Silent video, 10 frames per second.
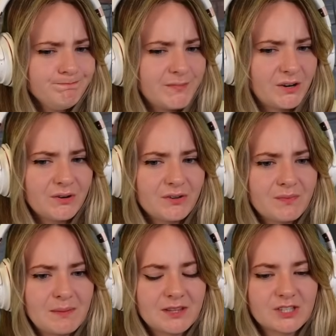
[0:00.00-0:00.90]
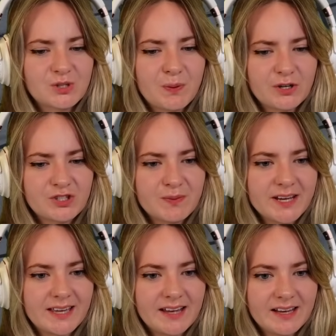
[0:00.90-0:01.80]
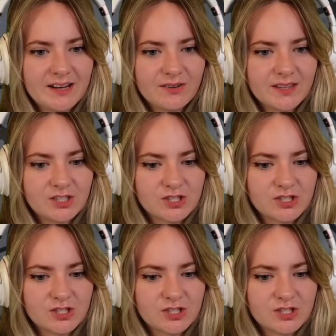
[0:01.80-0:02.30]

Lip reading: I don't know if maybe there's supposed to be a gate here and there just